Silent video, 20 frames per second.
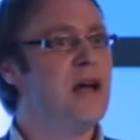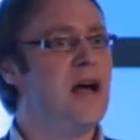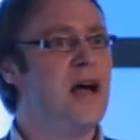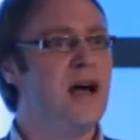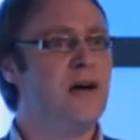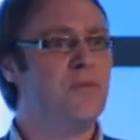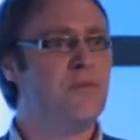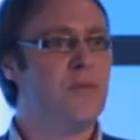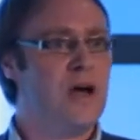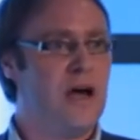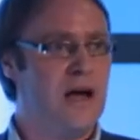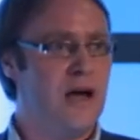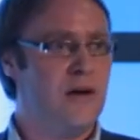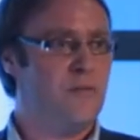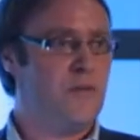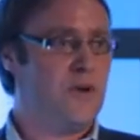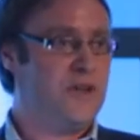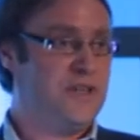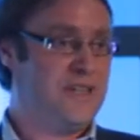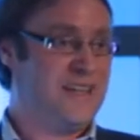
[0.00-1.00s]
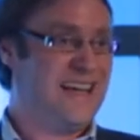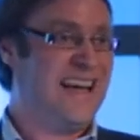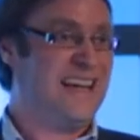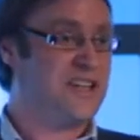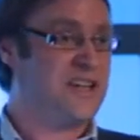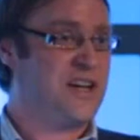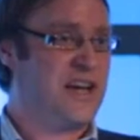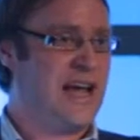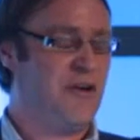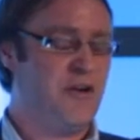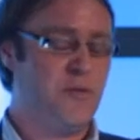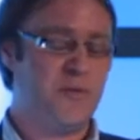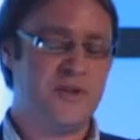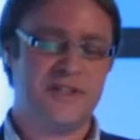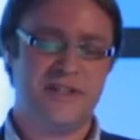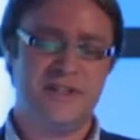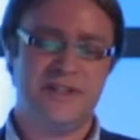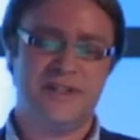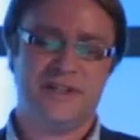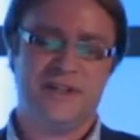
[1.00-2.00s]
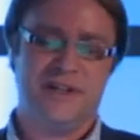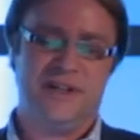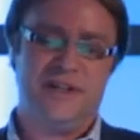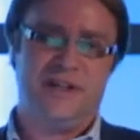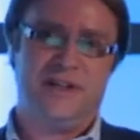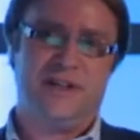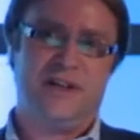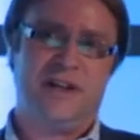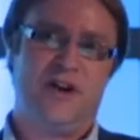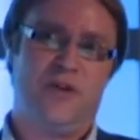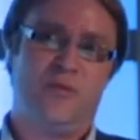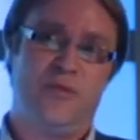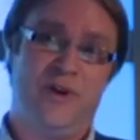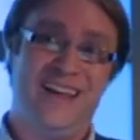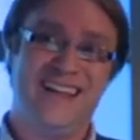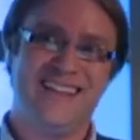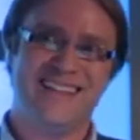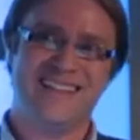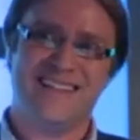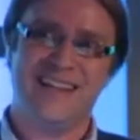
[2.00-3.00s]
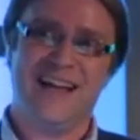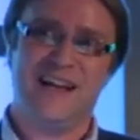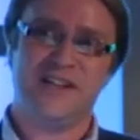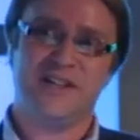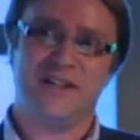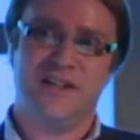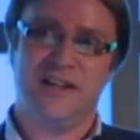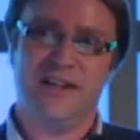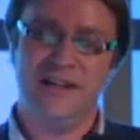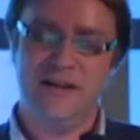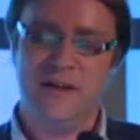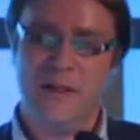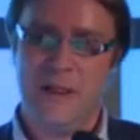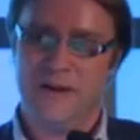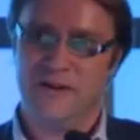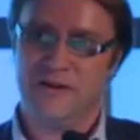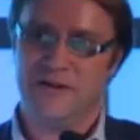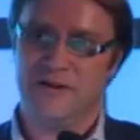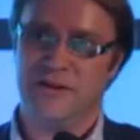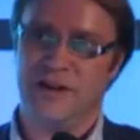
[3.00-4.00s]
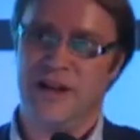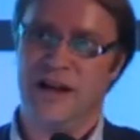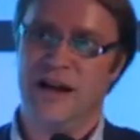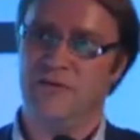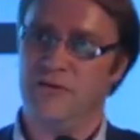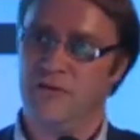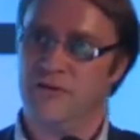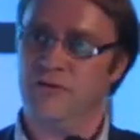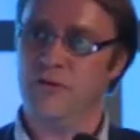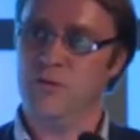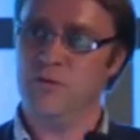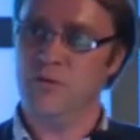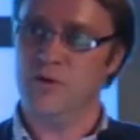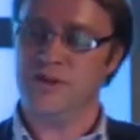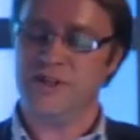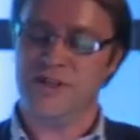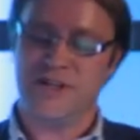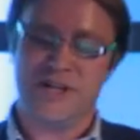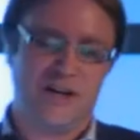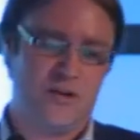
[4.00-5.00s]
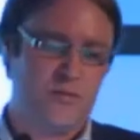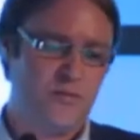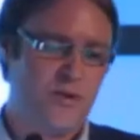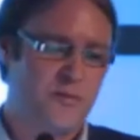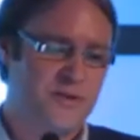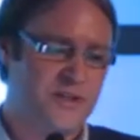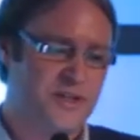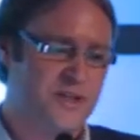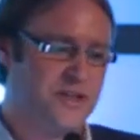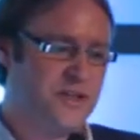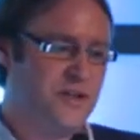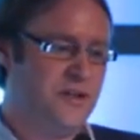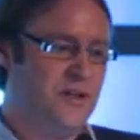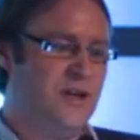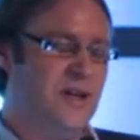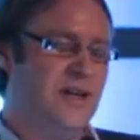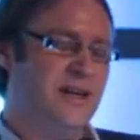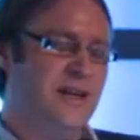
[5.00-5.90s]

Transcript: It's a cash and carry business. They operate internationally, so they have a full multi-channel proposition.